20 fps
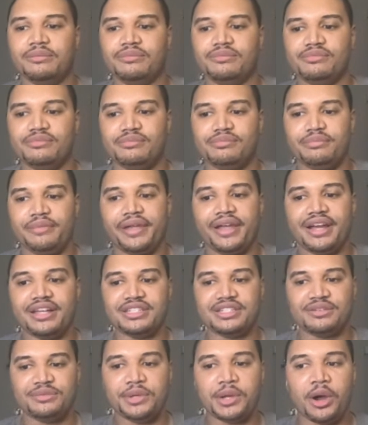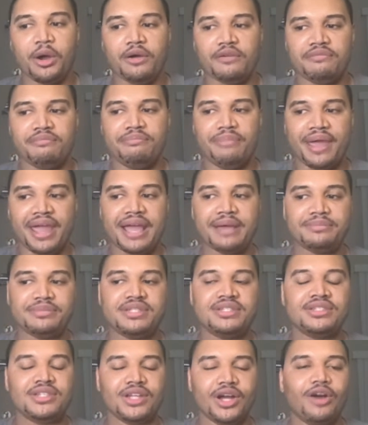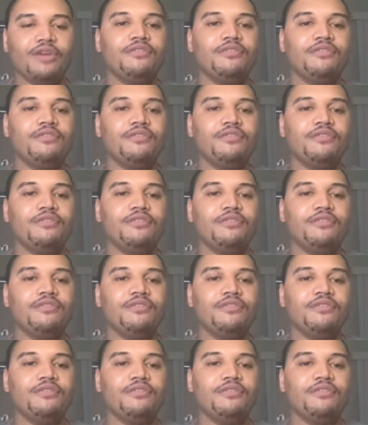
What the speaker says: Because, if Bam's selfish